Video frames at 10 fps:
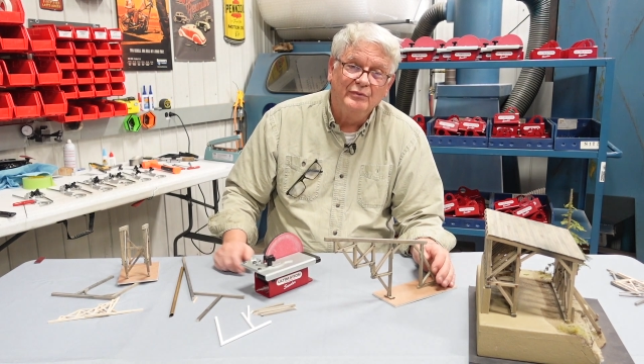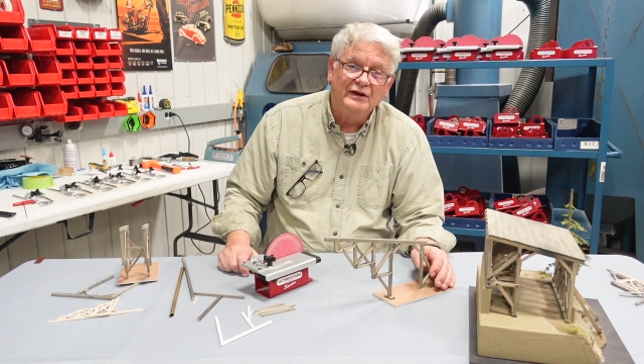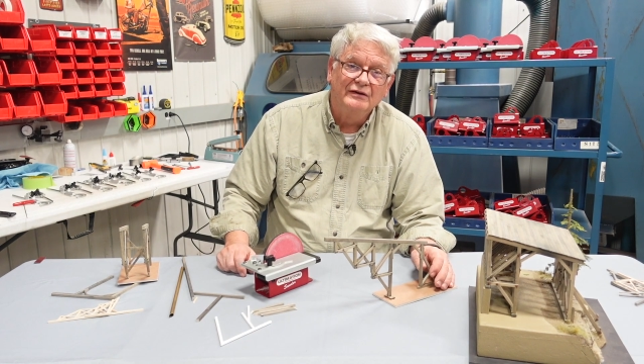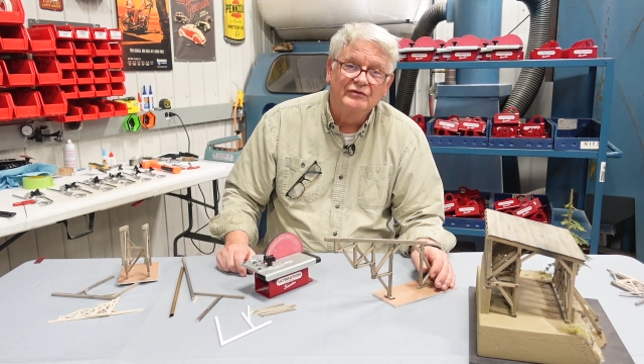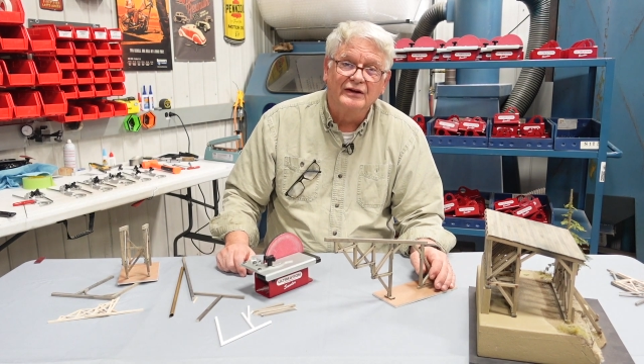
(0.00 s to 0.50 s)

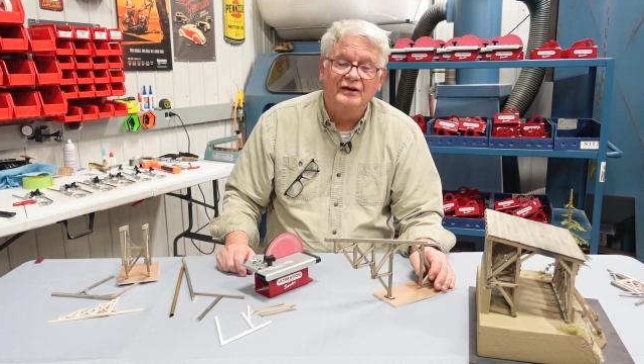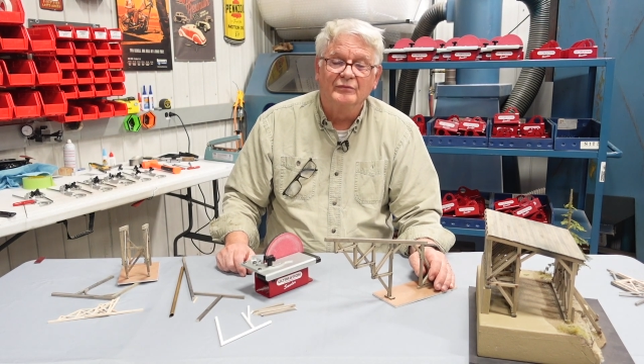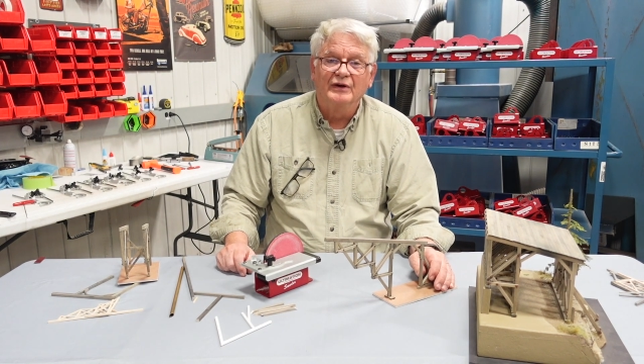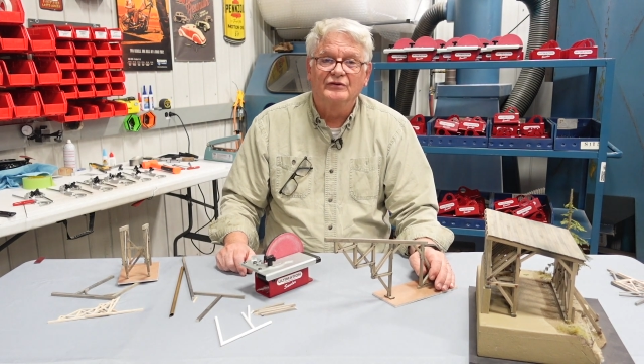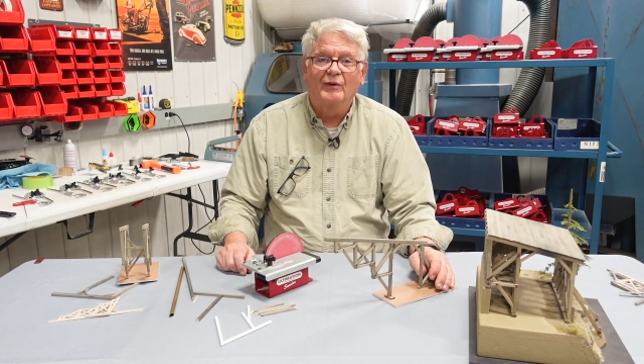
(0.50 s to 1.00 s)
If you get that
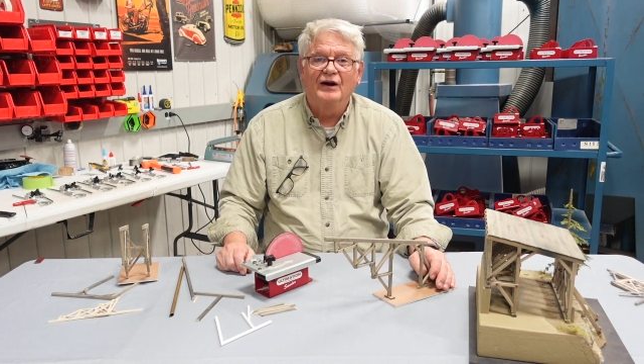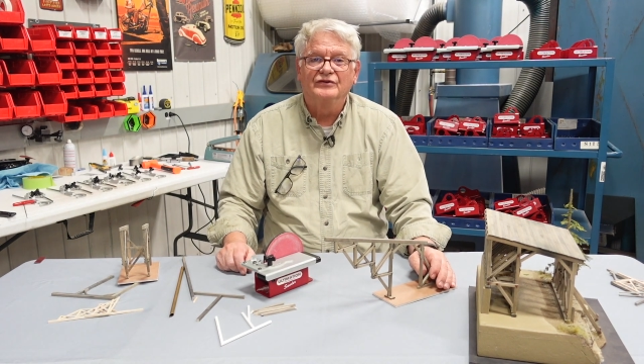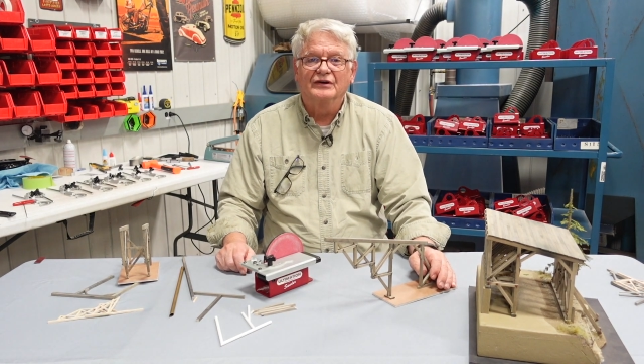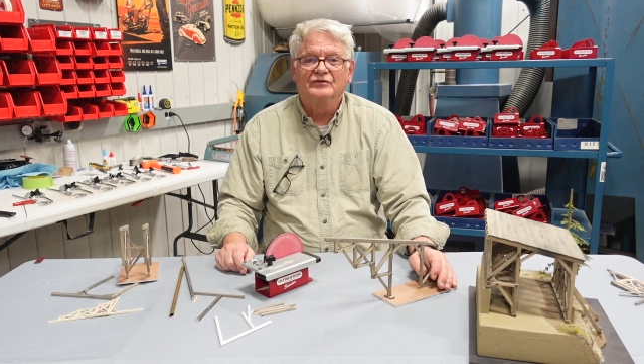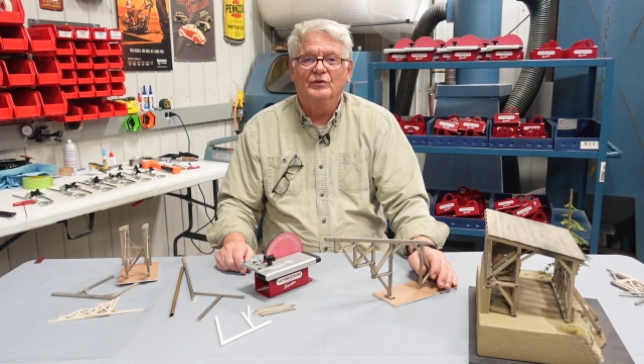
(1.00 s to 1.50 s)
big
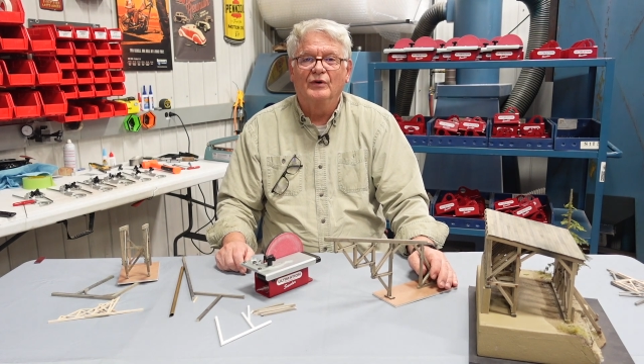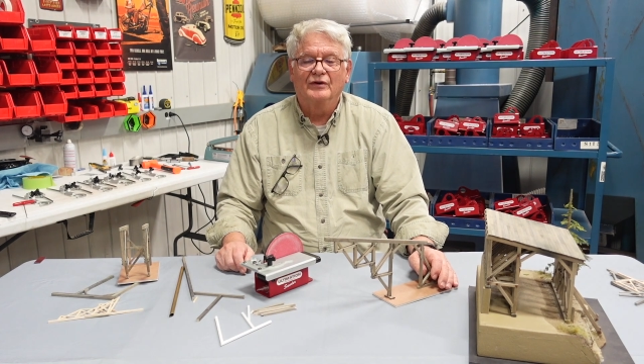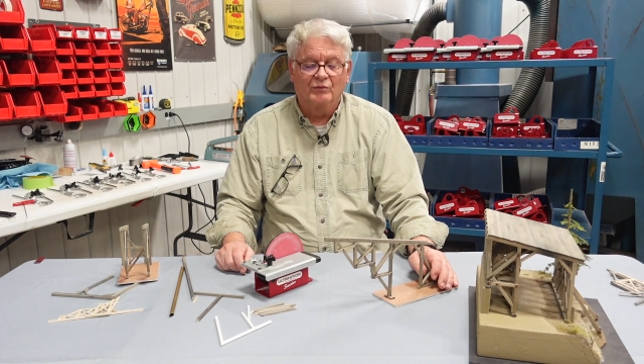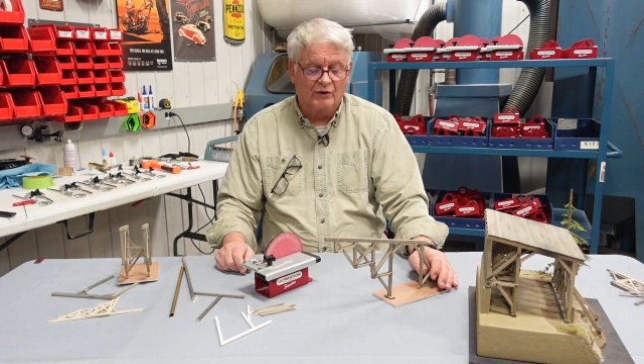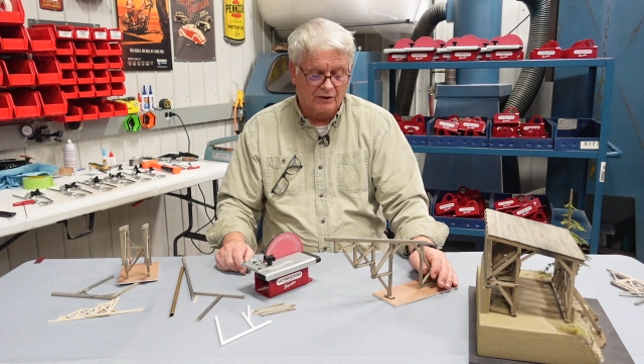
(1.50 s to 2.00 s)
project you want to
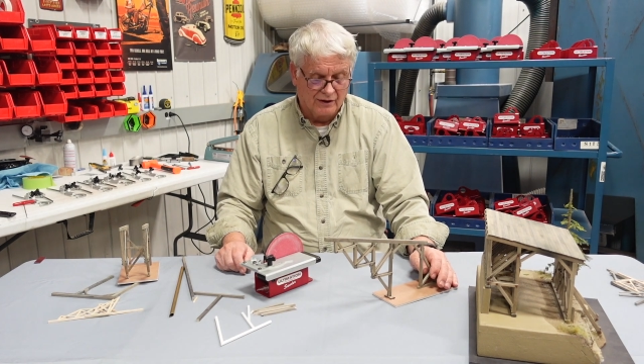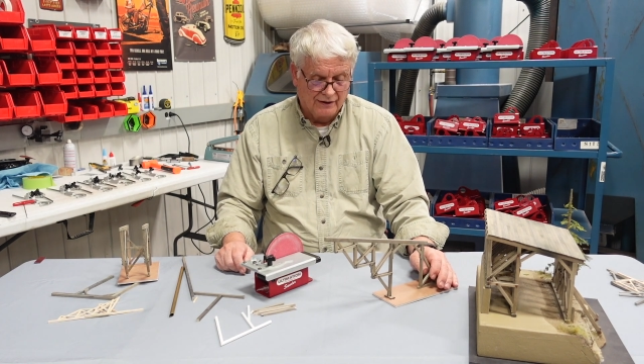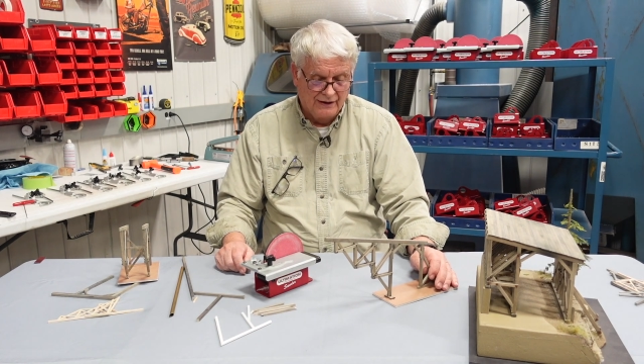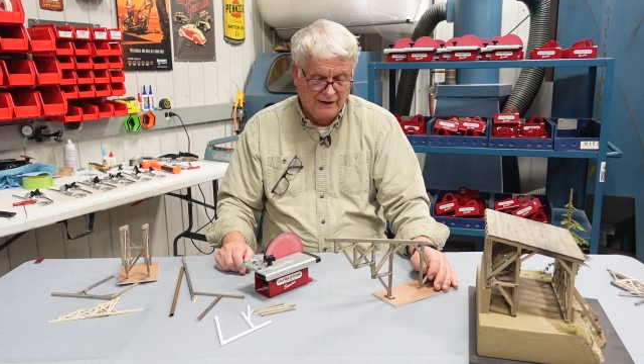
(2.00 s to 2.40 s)
work on,